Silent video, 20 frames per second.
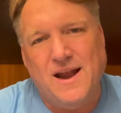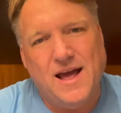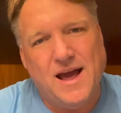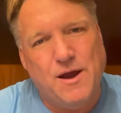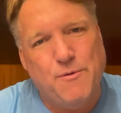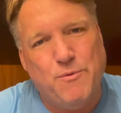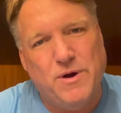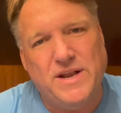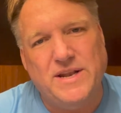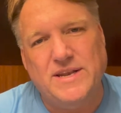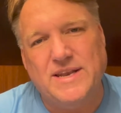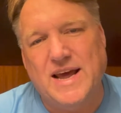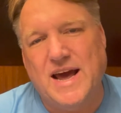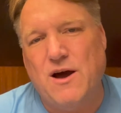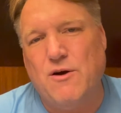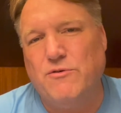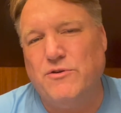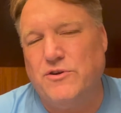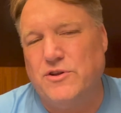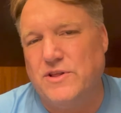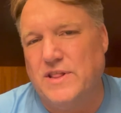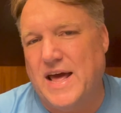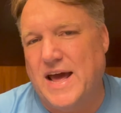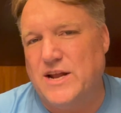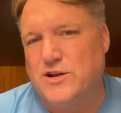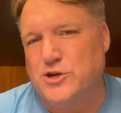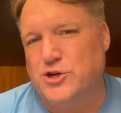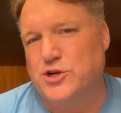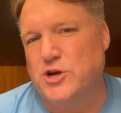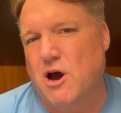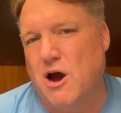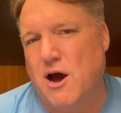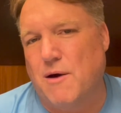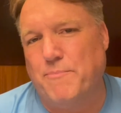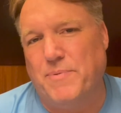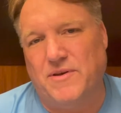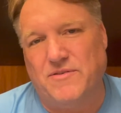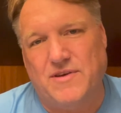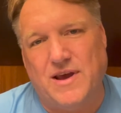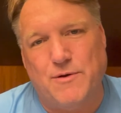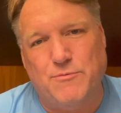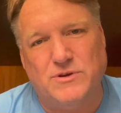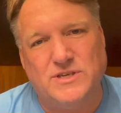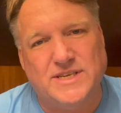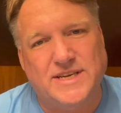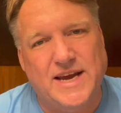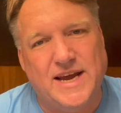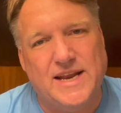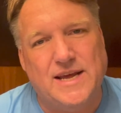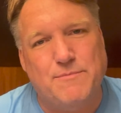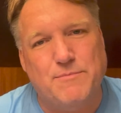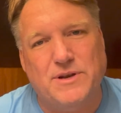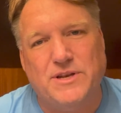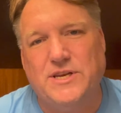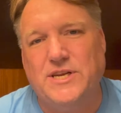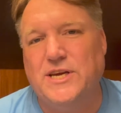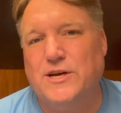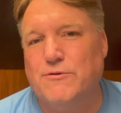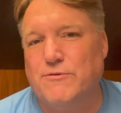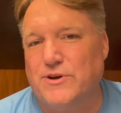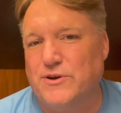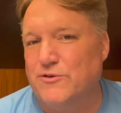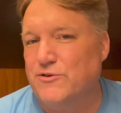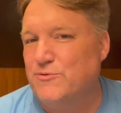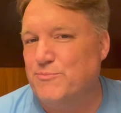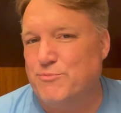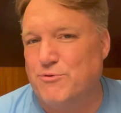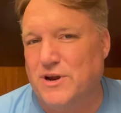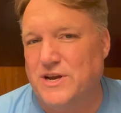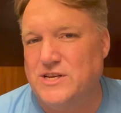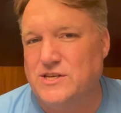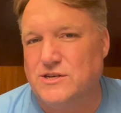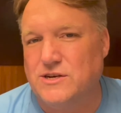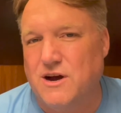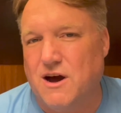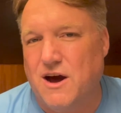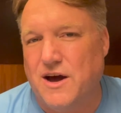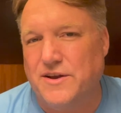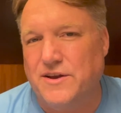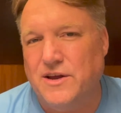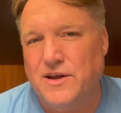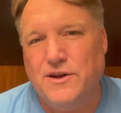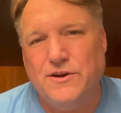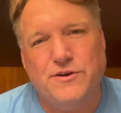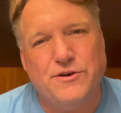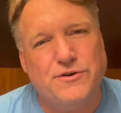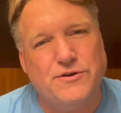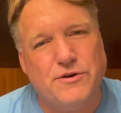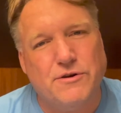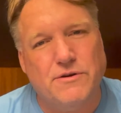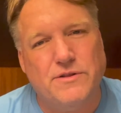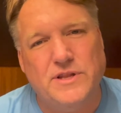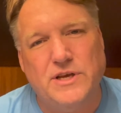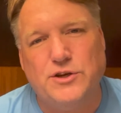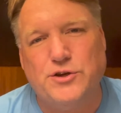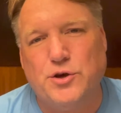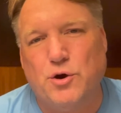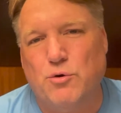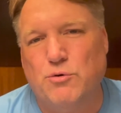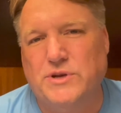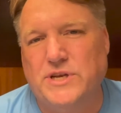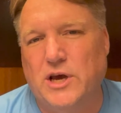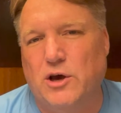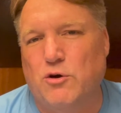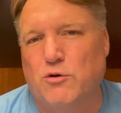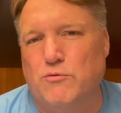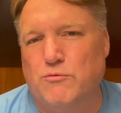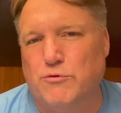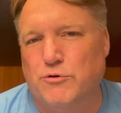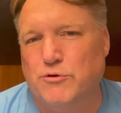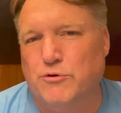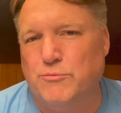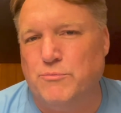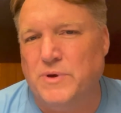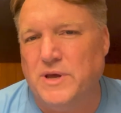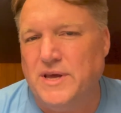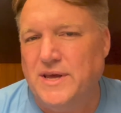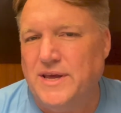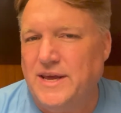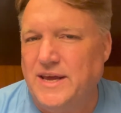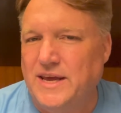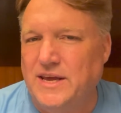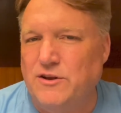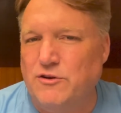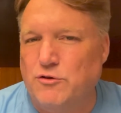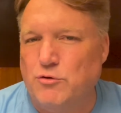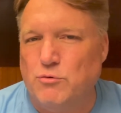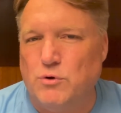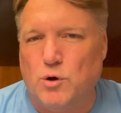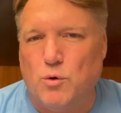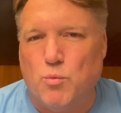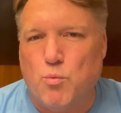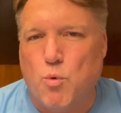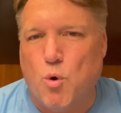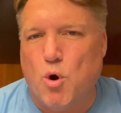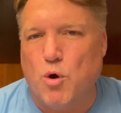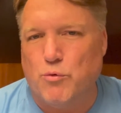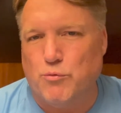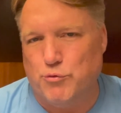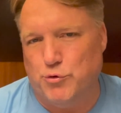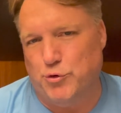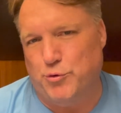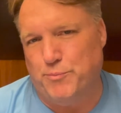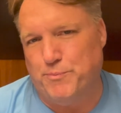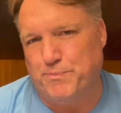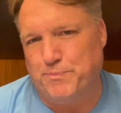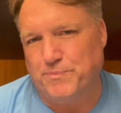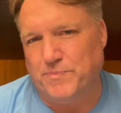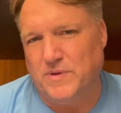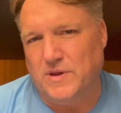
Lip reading: I went down to that shop as I was getting materials, praise God, to turn this hotel room into a war room.